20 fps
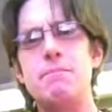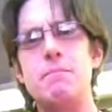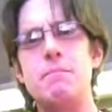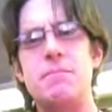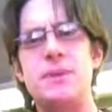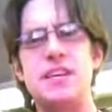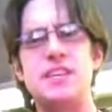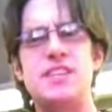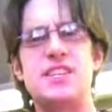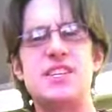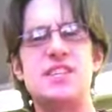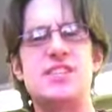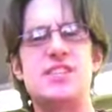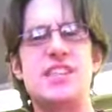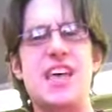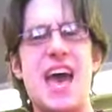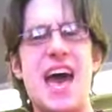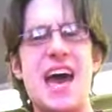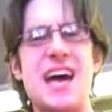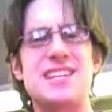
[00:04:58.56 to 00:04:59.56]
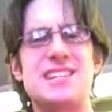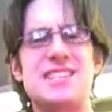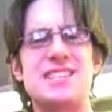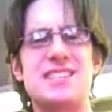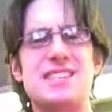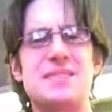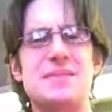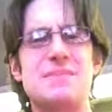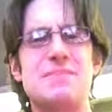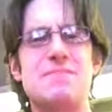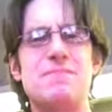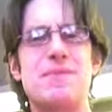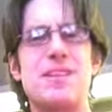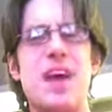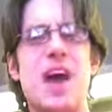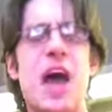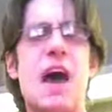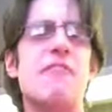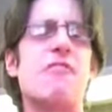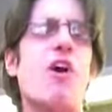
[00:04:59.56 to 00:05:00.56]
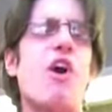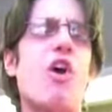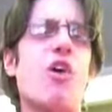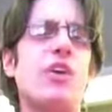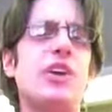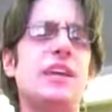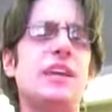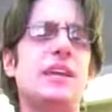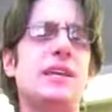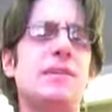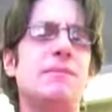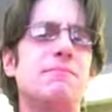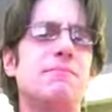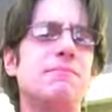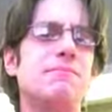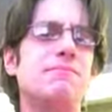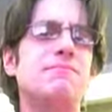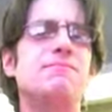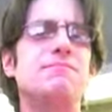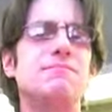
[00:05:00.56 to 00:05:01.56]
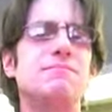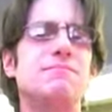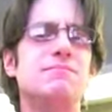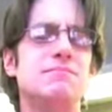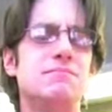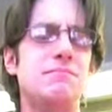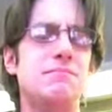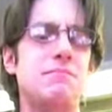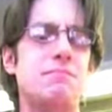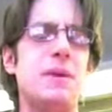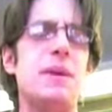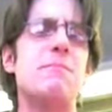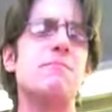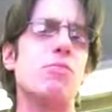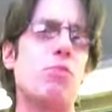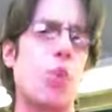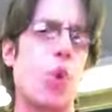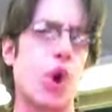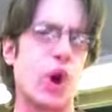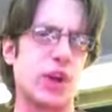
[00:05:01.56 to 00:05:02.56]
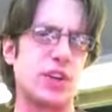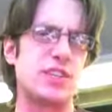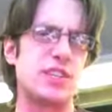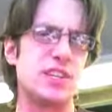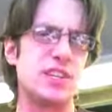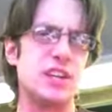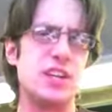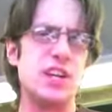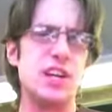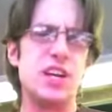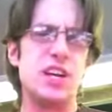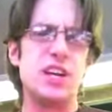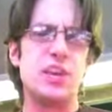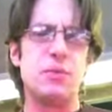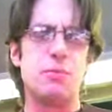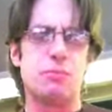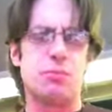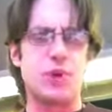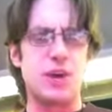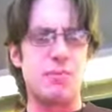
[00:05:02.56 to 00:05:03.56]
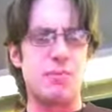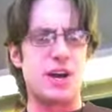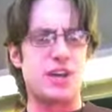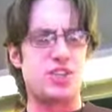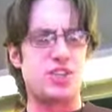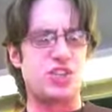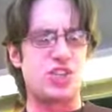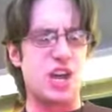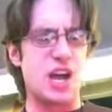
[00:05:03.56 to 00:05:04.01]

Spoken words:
pieces that have already been worked. Pretty much,